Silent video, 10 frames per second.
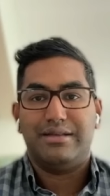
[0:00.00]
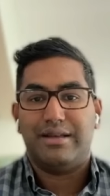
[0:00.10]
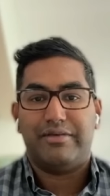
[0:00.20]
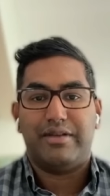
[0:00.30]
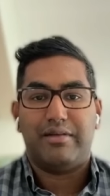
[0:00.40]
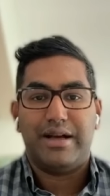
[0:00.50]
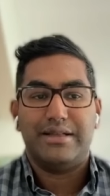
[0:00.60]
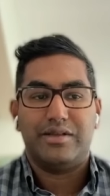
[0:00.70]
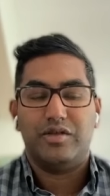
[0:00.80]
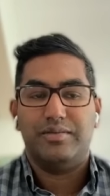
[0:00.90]
concern is that
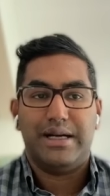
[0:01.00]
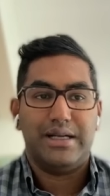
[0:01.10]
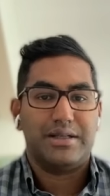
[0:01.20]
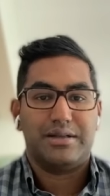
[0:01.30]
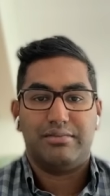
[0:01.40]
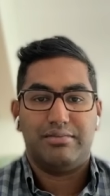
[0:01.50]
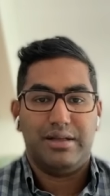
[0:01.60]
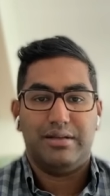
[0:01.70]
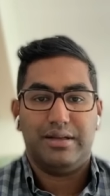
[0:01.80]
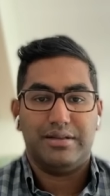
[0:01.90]
if they raise it too
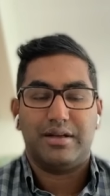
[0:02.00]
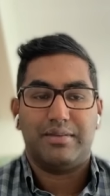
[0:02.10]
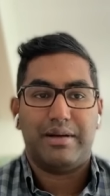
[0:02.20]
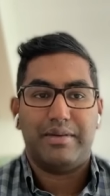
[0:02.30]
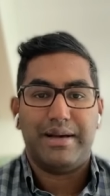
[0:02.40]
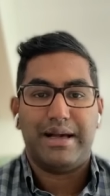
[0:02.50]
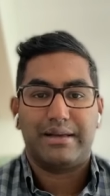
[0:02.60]
much, they'll, they'll stop